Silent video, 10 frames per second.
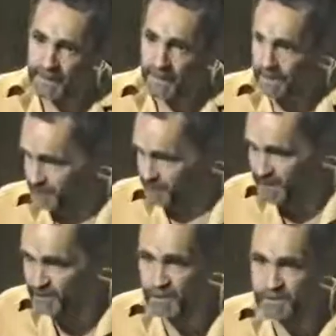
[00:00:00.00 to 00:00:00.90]
in the
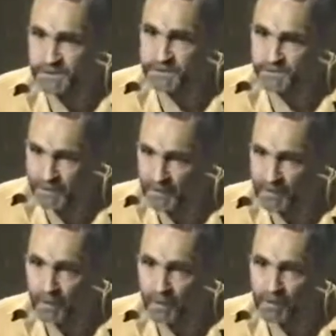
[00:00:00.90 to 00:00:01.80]
veterans'
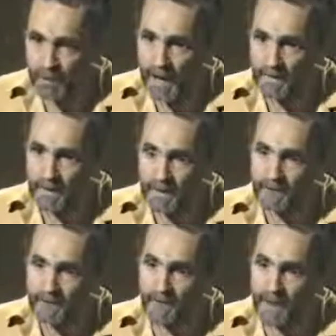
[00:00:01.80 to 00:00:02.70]
burial ground
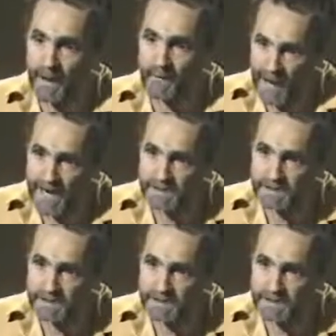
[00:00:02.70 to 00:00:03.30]
for my rights.